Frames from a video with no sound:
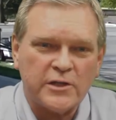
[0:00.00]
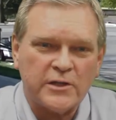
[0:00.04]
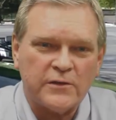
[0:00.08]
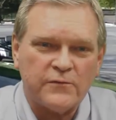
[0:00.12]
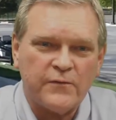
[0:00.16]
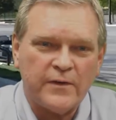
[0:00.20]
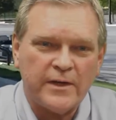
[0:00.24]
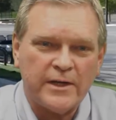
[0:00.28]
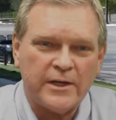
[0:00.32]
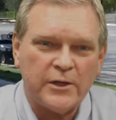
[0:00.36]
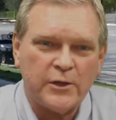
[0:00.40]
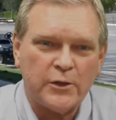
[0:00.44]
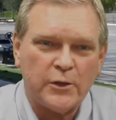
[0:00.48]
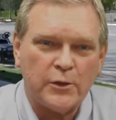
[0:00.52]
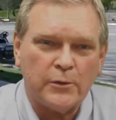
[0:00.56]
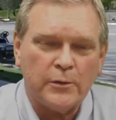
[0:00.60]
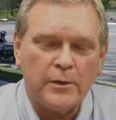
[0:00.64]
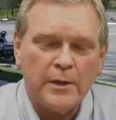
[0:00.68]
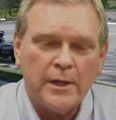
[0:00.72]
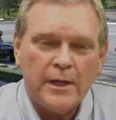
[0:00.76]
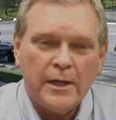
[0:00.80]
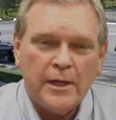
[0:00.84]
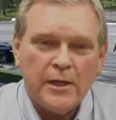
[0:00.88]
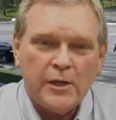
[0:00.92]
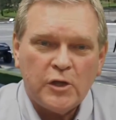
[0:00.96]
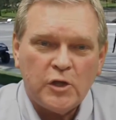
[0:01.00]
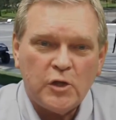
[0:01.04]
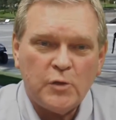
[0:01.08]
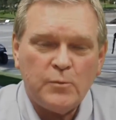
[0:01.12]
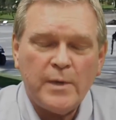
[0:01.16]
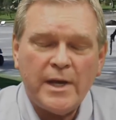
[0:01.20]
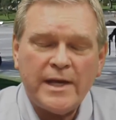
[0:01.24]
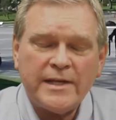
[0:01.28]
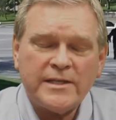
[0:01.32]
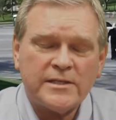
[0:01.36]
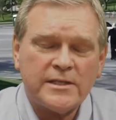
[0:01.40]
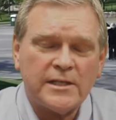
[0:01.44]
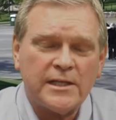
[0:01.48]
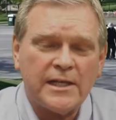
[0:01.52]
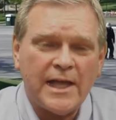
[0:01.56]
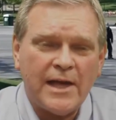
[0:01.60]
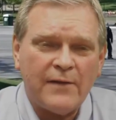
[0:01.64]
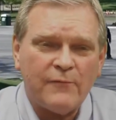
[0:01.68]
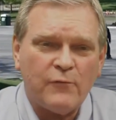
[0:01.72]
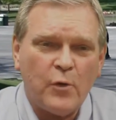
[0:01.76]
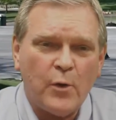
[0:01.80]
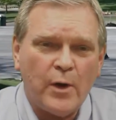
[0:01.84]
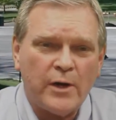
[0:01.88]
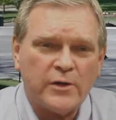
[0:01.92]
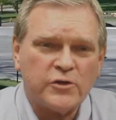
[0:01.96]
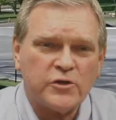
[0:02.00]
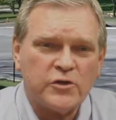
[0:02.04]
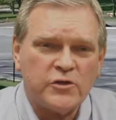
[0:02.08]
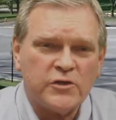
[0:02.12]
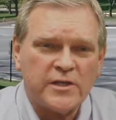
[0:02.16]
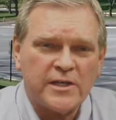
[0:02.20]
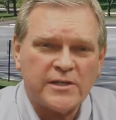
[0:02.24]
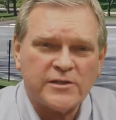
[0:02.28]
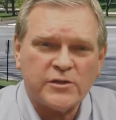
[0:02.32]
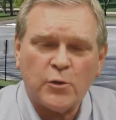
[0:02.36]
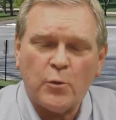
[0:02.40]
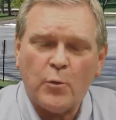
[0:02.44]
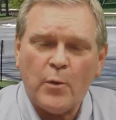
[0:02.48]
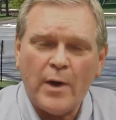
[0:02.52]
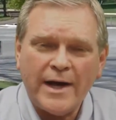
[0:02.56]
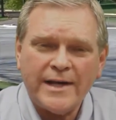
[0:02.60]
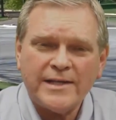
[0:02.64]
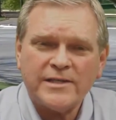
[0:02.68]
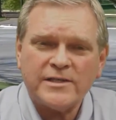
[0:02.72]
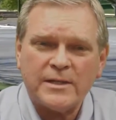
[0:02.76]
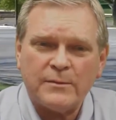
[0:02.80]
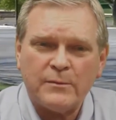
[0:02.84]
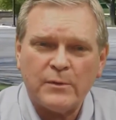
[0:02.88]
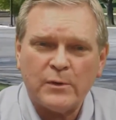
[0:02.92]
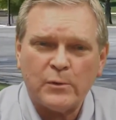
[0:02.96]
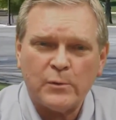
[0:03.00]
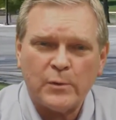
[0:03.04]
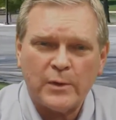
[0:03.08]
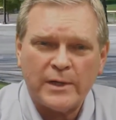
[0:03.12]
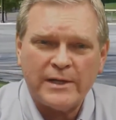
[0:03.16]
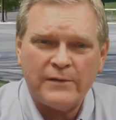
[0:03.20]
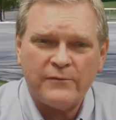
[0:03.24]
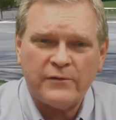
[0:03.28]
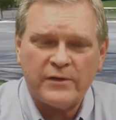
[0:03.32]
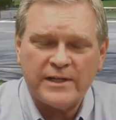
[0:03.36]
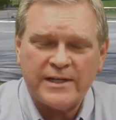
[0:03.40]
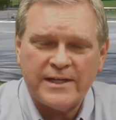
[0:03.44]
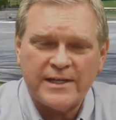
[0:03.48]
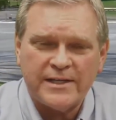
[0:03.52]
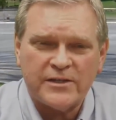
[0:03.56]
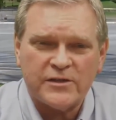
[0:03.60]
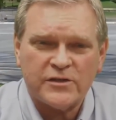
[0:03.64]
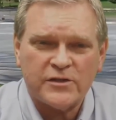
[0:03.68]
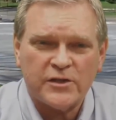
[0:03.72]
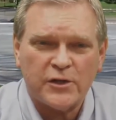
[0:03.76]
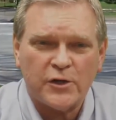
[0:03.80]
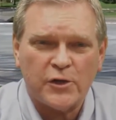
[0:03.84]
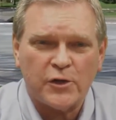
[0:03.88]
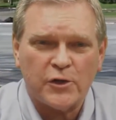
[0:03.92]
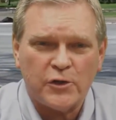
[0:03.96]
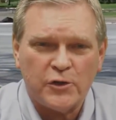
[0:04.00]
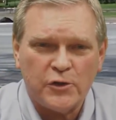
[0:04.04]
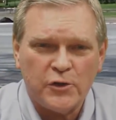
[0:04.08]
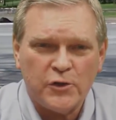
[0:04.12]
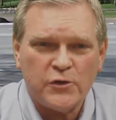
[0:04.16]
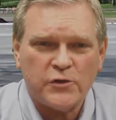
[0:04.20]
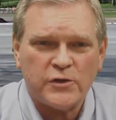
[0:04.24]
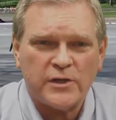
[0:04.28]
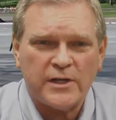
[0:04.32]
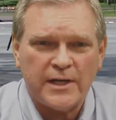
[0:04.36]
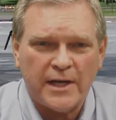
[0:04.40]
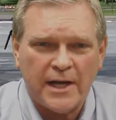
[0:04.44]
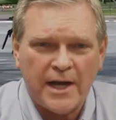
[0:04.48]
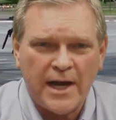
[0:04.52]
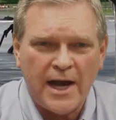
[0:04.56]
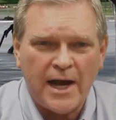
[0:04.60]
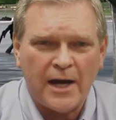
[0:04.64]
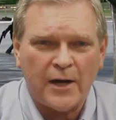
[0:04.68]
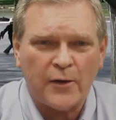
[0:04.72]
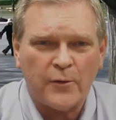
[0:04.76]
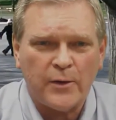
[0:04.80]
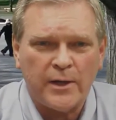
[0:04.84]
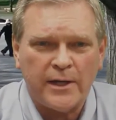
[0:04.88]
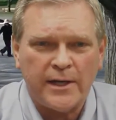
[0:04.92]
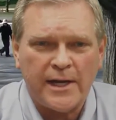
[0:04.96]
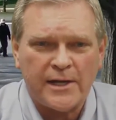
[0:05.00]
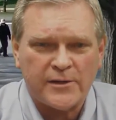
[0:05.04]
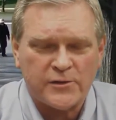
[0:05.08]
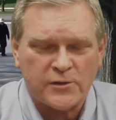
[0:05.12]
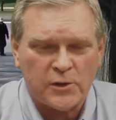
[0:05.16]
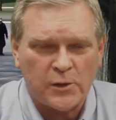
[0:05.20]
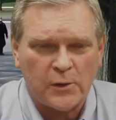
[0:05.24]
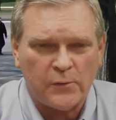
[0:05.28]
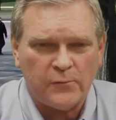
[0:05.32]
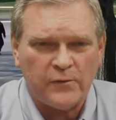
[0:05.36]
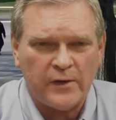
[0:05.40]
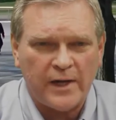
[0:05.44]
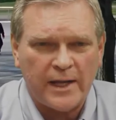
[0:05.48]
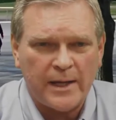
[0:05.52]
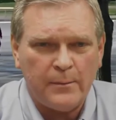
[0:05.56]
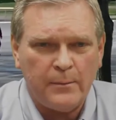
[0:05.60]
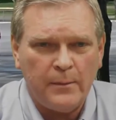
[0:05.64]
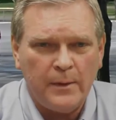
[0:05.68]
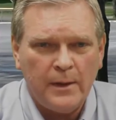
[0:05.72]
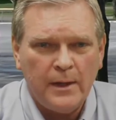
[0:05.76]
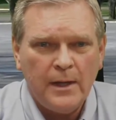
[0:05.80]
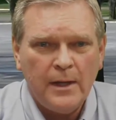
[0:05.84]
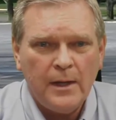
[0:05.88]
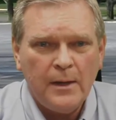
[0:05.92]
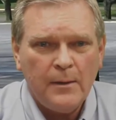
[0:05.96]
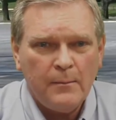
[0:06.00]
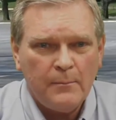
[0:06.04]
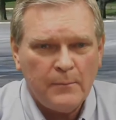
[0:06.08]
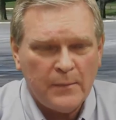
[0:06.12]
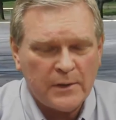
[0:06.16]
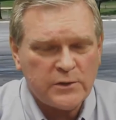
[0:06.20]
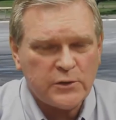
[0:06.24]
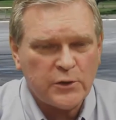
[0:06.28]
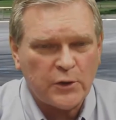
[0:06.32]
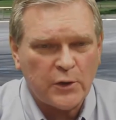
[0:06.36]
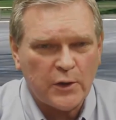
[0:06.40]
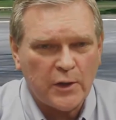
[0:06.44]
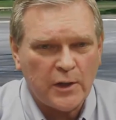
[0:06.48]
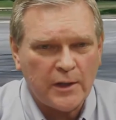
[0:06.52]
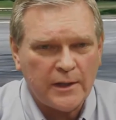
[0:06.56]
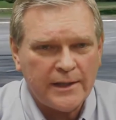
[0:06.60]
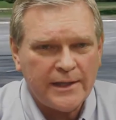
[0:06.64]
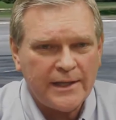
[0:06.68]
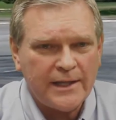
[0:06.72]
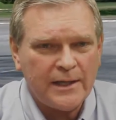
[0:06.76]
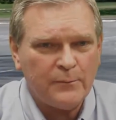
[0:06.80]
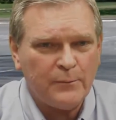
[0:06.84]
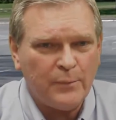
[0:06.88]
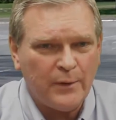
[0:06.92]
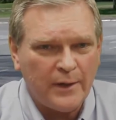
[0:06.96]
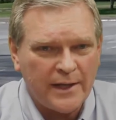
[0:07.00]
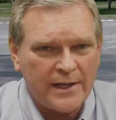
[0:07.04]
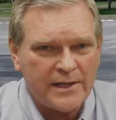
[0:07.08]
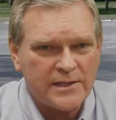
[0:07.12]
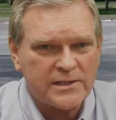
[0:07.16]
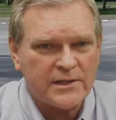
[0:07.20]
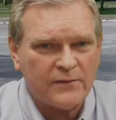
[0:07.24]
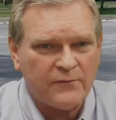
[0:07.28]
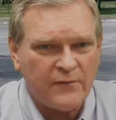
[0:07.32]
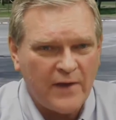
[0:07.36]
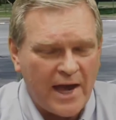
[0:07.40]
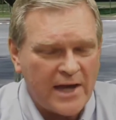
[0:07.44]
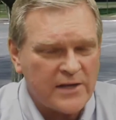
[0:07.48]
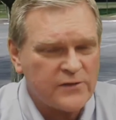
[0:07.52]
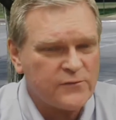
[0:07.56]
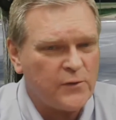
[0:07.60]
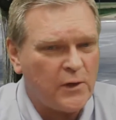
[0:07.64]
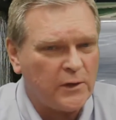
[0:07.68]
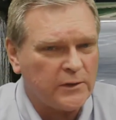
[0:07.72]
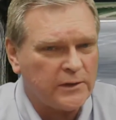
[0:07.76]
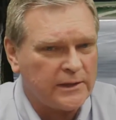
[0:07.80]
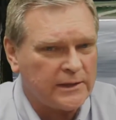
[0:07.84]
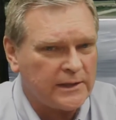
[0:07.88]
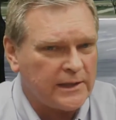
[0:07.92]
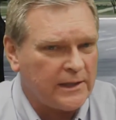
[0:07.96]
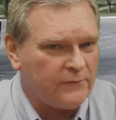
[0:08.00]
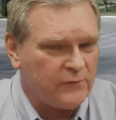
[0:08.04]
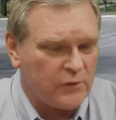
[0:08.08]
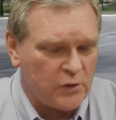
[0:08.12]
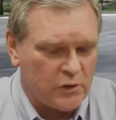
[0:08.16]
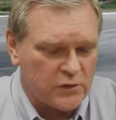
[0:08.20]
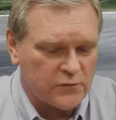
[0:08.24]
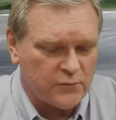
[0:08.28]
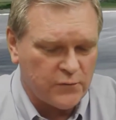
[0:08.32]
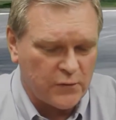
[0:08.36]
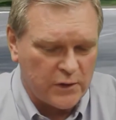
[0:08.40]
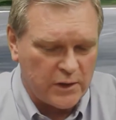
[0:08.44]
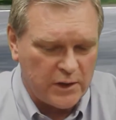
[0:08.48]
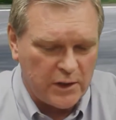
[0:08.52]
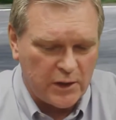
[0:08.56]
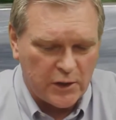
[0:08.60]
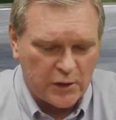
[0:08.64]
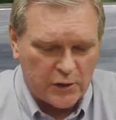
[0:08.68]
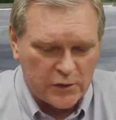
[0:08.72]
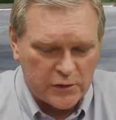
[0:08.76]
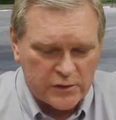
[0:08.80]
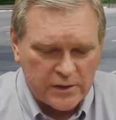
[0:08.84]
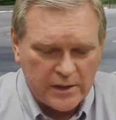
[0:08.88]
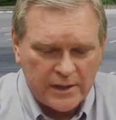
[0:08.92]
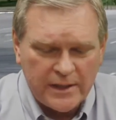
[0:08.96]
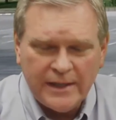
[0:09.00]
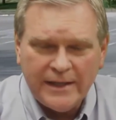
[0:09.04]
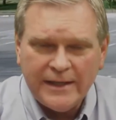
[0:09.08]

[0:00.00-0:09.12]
this video, you may still have questions as to why someone would even consider using concrete as an overlay material in place of asphalt that they've used for years.